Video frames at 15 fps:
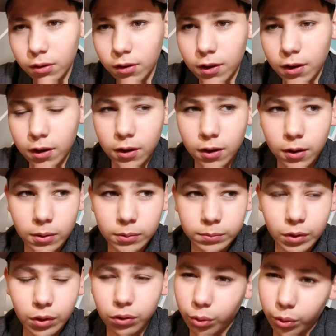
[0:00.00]

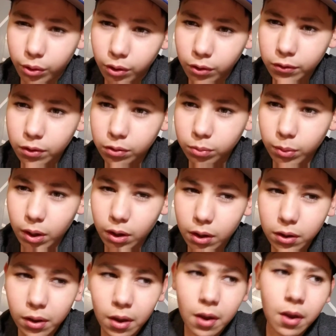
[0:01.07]
um, tutorials this
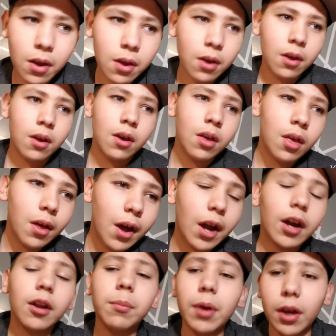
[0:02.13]
weekend,
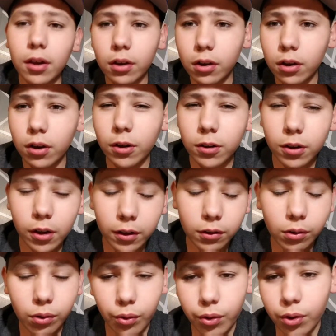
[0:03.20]
I'm gonna make a clay
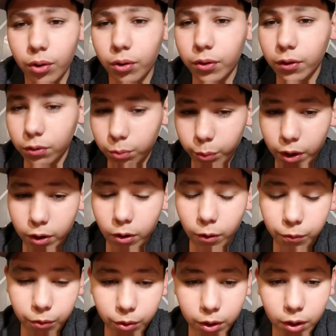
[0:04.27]
tutorial this week,
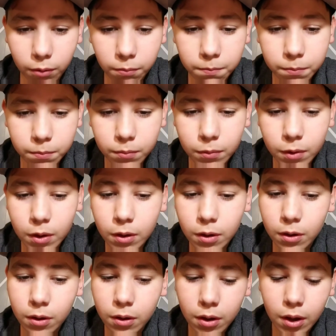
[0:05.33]
hopefully,
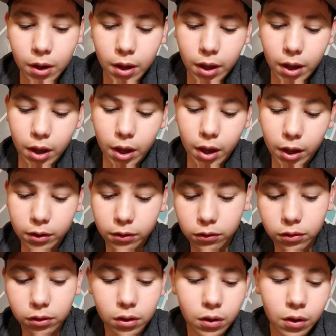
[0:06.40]
and
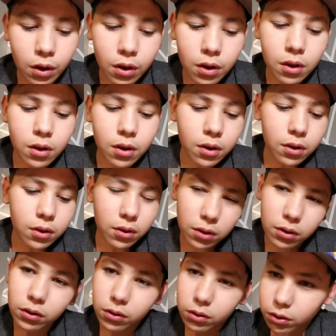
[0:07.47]

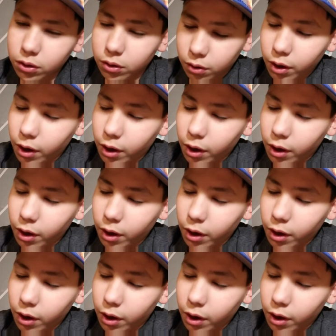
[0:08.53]
you